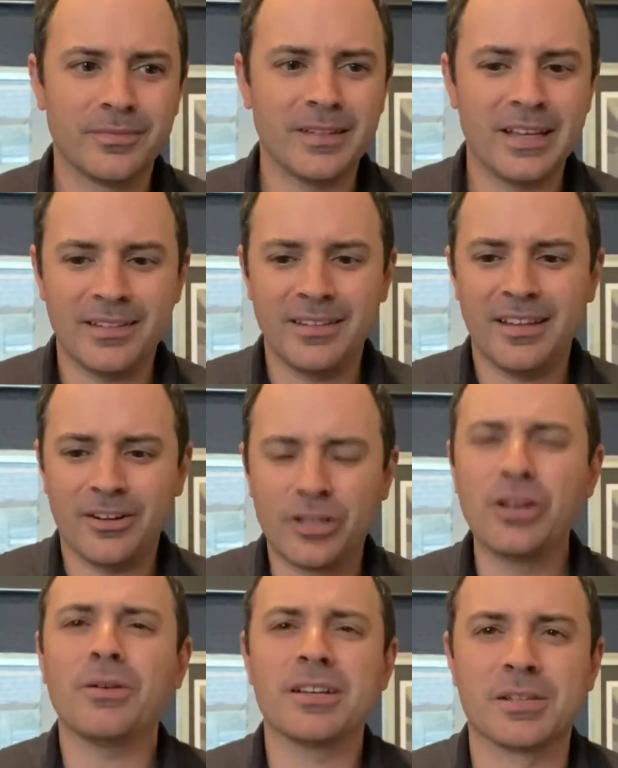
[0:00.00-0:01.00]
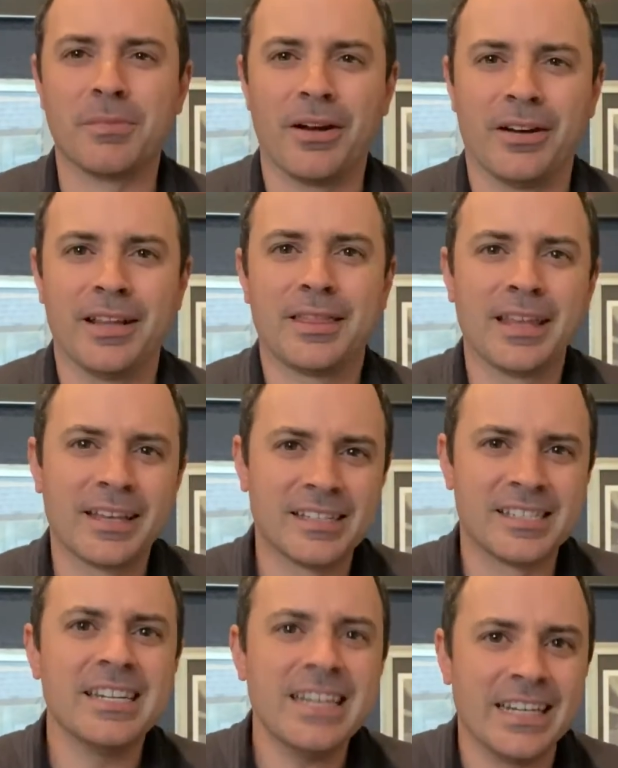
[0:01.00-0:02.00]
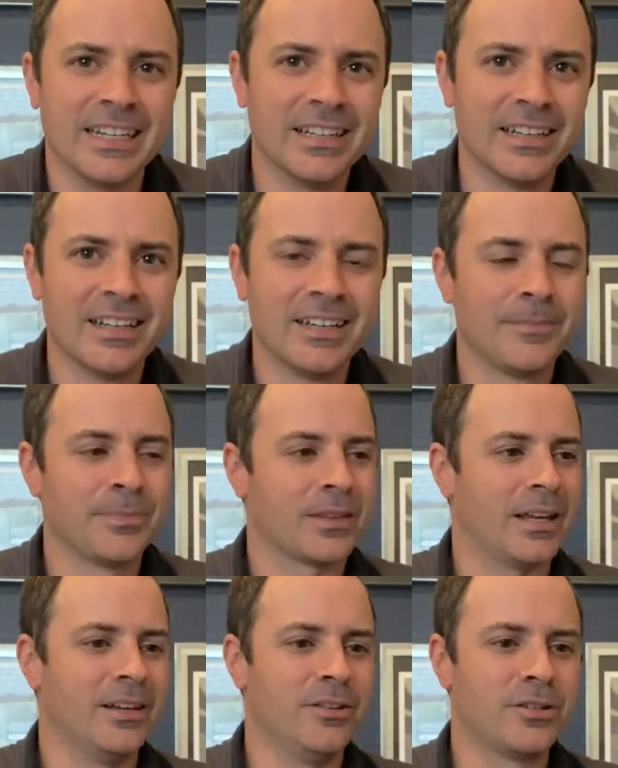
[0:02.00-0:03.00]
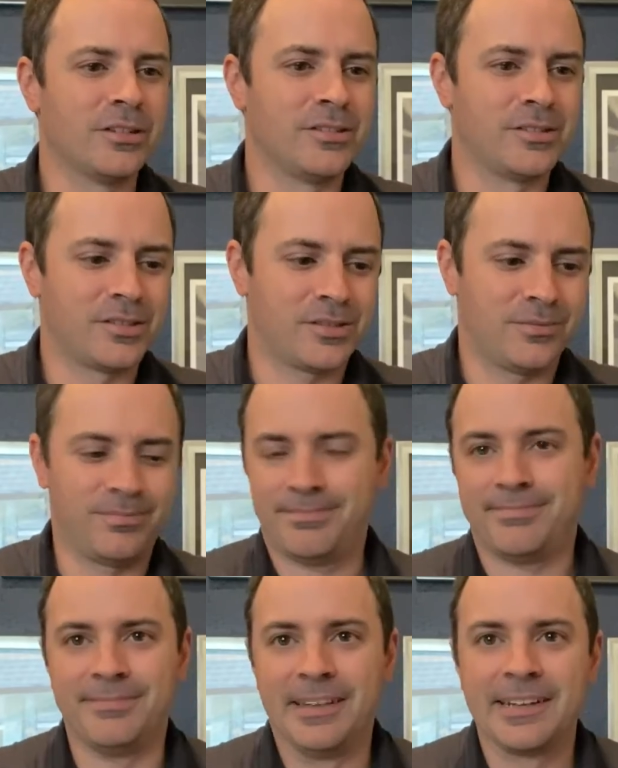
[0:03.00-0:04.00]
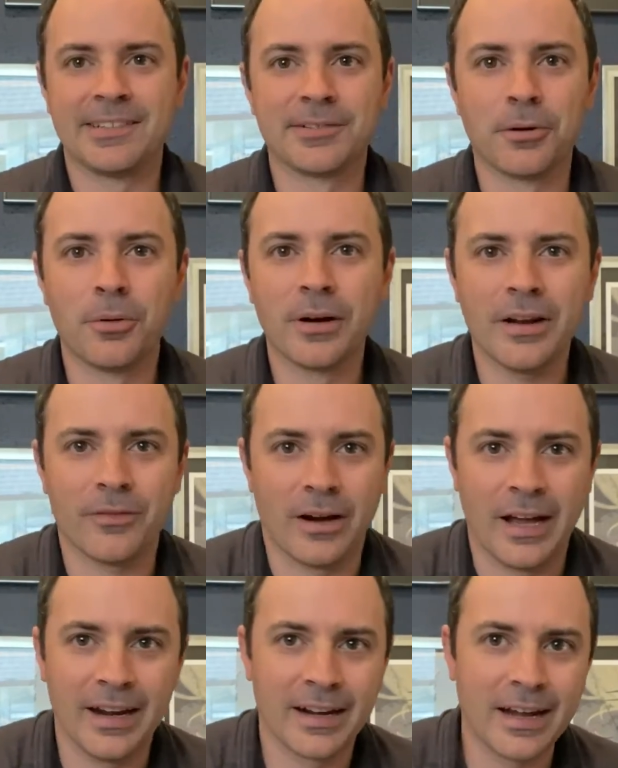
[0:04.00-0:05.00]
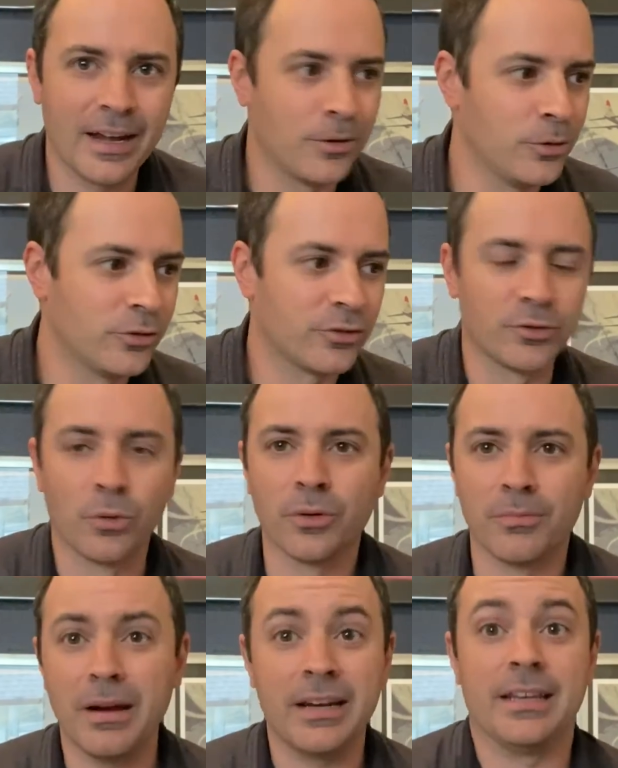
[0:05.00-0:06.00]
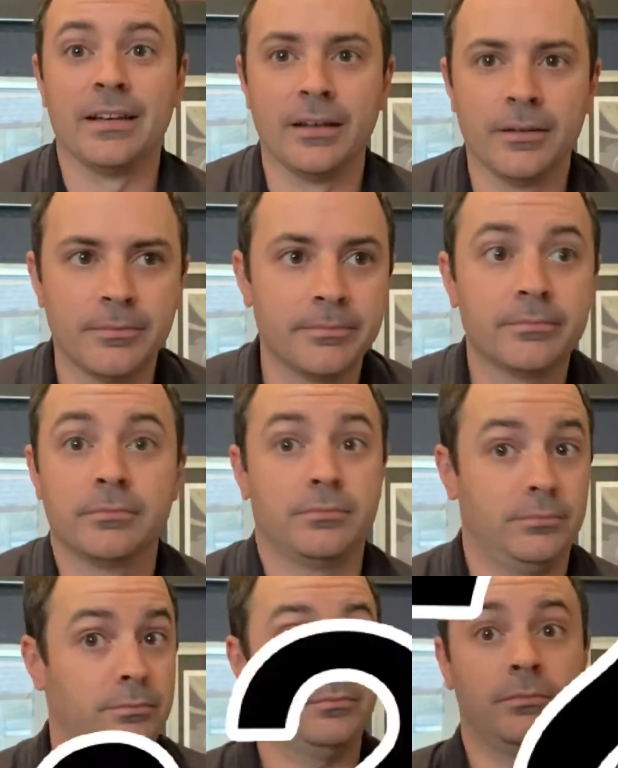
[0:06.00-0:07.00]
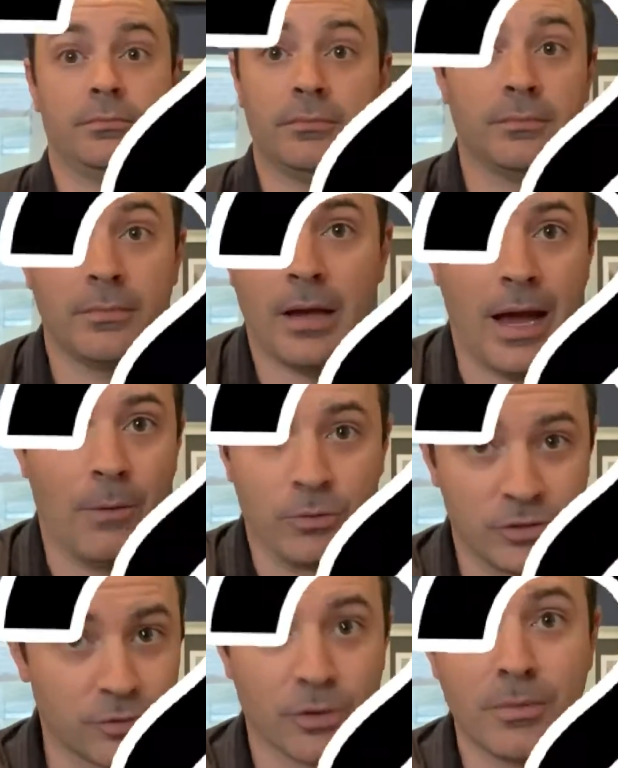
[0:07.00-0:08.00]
they're curious about it. They think it's neat. And you could, He could store whatever. I had a guy who stored money in it. I wouldn't store